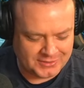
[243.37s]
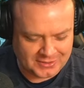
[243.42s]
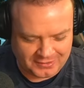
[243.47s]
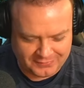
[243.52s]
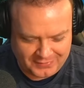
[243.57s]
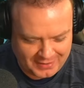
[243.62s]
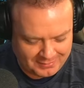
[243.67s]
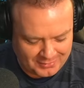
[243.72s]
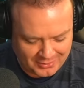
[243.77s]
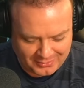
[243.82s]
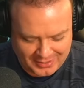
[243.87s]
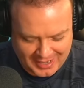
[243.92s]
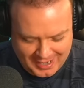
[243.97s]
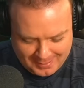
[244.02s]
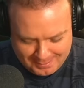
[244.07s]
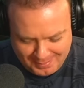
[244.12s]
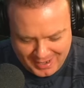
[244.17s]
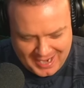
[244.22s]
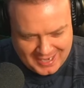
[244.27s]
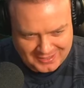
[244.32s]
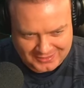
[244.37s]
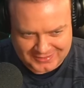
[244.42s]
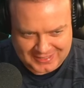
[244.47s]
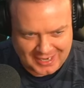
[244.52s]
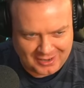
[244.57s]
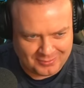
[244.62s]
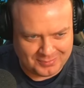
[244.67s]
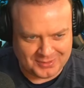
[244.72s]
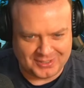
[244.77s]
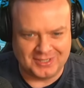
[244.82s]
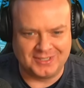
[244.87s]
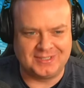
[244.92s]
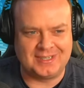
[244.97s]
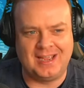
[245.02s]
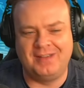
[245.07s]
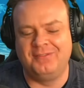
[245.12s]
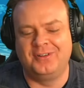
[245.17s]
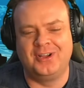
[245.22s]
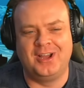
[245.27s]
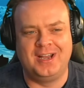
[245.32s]
brings off, I'm not. I'm miles out because
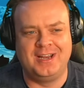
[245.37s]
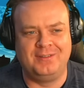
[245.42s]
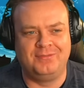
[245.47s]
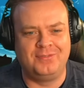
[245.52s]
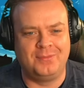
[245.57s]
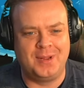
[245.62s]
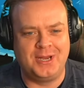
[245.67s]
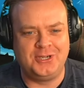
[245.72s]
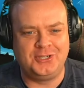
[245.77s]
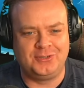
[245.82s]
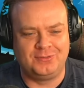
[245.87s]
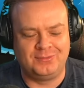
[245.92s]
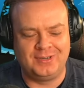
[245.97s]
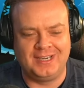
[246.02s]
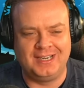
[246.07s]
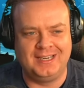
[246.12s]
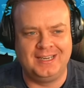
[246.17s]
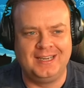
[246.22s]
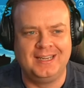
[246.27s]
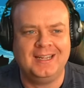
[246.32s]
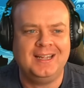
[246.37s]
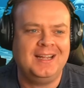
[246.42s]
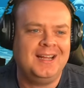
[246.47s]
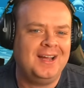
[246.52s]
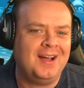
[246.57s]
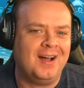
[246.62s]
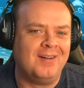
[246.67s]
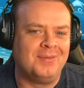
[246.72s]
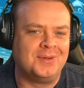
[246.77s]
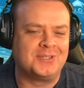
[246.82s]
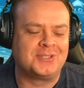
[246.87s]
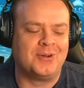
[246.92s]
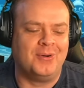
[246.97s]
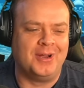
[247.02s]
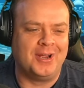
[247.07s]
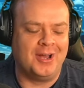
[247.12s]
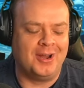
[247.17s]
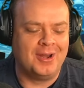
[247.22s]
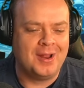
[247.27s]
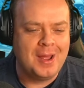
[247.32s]
I haven't got any information really of what's
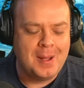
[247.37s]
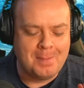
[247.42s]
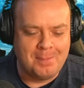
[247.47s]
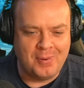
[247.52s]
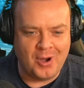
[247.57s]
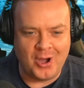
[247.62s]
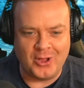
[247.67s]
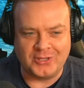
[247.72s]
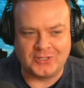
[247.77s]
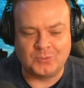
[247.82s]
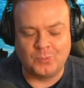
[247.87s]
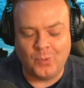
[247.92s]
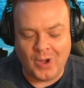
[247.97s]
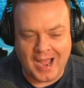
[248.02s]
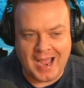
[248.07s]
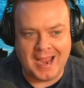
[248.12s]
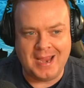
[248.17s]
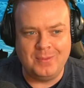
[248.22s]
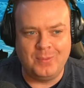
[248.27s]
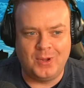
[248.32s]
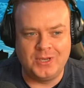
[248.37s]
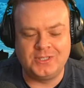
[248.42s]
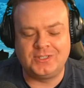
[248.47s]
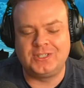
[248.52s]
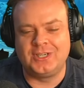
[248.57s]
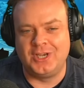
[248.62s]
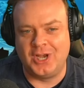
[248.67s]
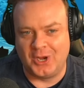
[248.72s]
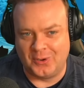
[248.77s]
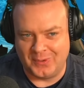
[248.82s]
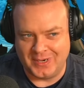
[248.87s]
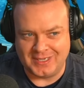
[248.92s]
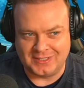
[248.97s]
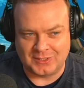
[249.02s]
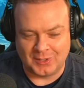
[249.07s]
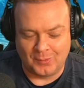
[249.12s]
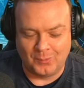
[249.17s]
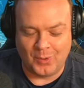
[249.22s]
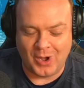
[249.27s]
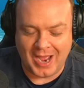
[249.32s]
going on. But what I want to know
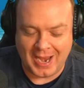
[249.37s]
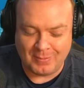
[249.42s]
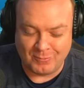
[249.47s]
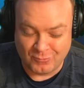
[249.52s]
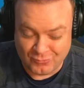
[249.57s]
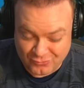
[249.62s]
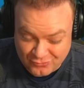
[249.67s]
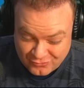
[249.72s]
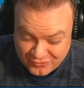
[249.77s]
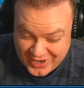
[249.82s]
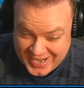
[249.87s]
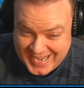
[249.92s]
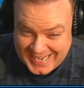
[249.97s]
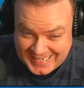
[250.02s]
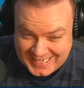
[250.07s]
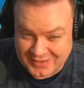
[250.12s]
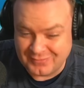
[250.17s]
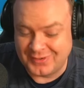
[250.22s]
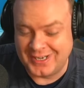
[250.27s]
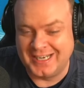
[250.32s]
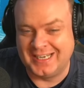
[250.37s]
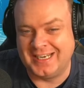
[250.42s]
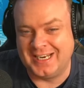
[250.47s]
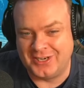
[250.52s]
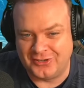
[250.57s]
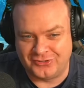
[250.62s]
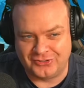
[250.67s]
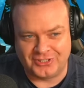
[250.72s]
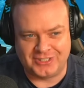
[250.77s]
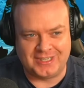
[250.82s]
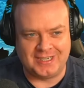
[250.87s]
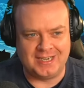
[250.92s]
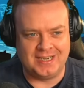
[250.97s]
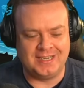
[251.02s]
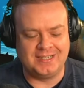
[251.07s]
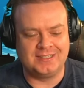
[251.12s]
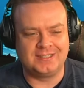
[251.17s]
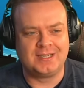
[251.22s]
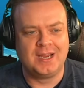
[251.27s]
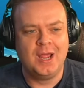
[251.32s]
is, and what I'm really, really interested
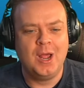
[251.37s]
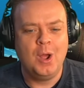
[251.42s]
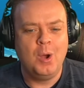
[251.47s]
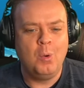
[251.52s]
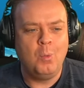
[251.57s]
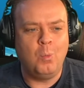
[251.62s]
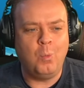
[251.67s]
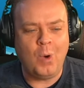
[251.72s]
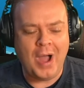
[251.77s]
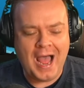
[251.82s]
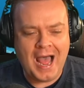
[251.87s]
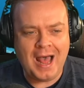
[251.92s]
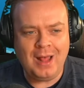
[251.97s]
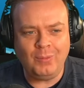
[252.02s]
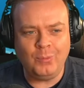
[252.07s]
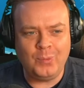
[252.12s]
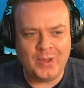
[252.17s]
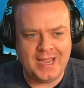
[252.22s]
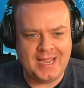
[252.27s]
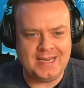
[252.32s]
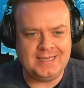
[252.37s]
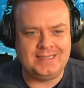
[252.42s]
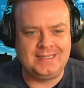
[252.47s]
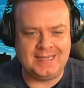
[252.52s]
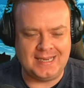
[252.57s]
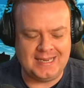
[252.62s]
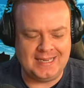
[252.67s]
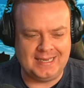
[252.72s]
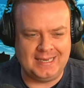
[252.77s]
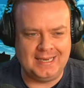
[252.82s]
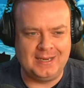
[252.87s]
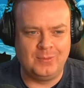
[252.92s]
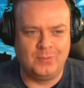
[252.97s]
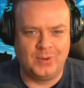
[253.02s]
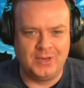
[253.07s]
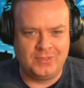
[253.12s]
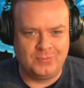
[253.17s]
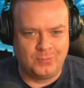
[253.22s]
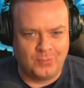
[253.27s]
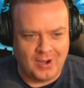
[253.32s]
in is, while we're
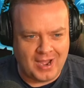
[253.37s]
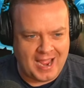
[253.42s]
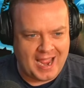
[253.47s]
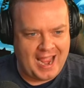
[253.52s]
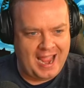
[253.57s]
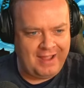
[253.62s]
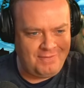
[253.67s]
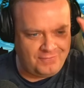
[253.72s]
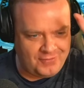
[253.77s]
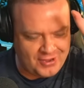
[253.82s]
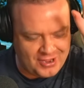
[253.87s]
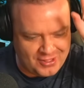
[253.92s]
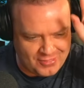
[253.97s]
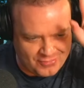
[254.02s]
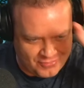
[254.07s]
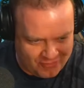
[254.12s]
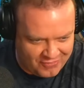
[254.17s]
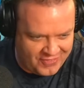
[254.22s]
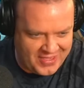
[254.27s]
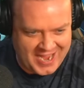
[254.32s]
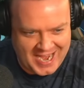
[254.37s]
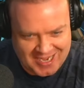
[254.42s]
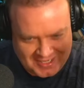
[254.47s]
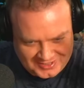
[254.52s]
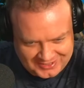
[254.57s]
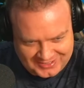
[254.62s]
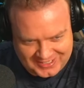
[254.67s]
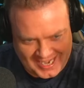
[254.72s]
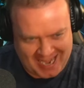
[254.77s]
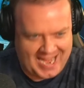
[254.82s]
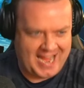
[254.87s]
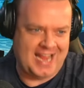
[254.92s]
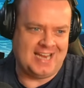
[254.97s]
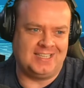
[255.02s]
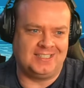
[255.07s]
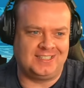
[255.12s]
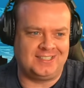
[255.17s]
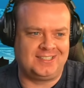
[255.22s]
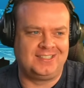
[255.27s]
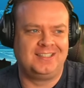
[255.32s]
dealing with whatever this
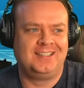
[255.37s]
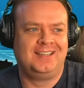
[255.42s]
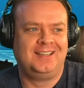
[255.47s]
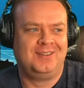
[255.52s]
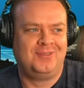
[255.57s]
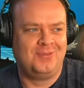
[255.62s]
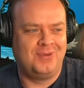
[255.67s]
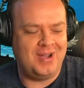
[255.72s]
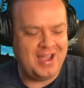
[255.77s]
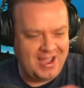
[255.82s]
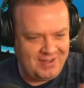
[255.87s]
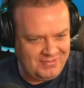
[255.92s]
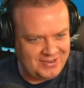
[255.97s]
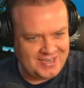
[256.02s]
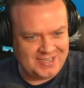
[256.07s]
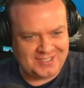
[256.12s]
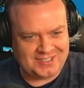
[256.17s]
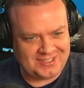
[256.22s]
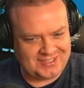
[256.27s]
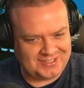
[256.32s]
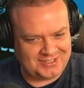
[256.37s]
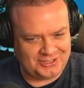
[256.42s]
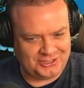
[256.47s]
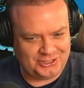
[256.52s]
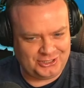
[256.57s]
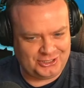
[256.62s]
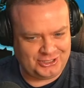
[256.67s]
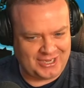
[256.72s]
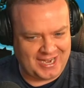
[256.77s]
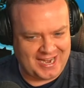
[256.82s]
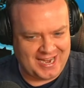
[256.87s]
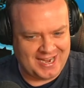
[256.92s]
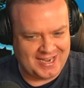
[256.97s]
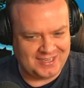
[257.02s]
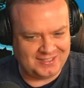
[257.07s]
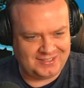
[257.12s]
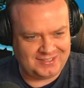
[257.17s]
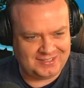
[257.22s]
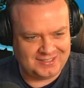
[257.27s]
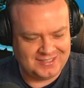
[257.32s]
is, whatever this shit
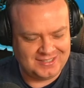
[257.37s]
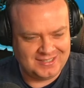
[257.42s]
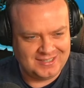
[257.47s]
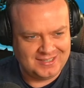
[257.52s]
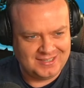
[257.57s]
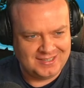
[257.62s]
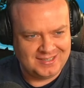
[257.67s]
is,